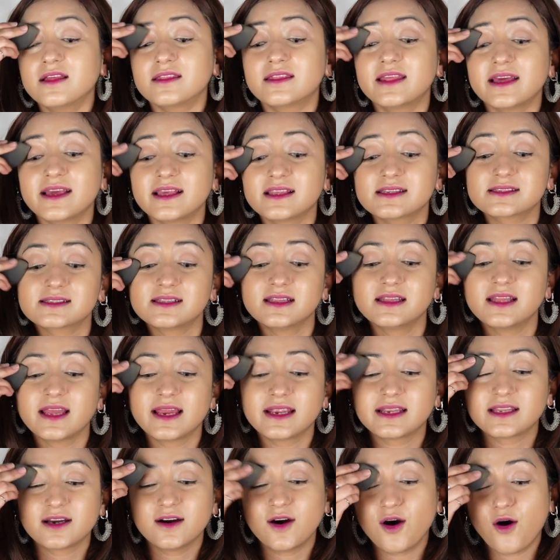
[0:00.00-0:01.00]
things
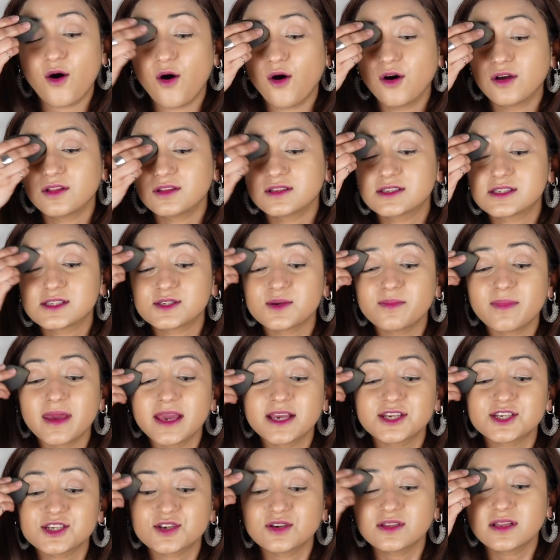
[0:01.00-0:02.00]
later on. So
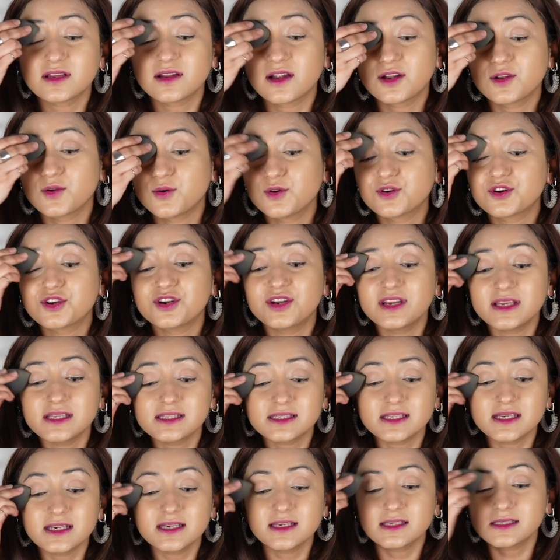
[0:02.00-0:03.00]
make sure there are no
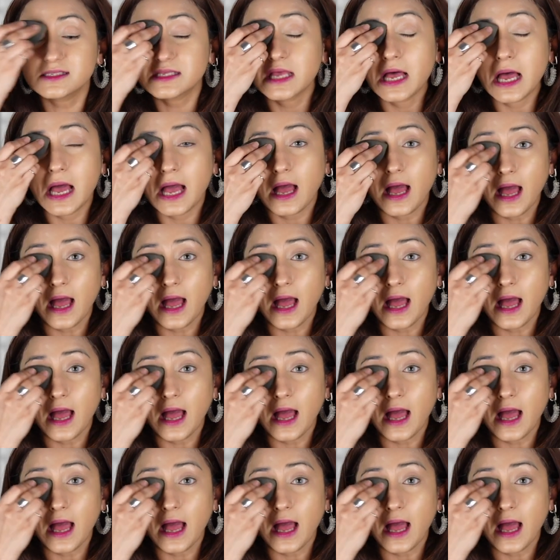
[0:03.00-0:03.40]
creases,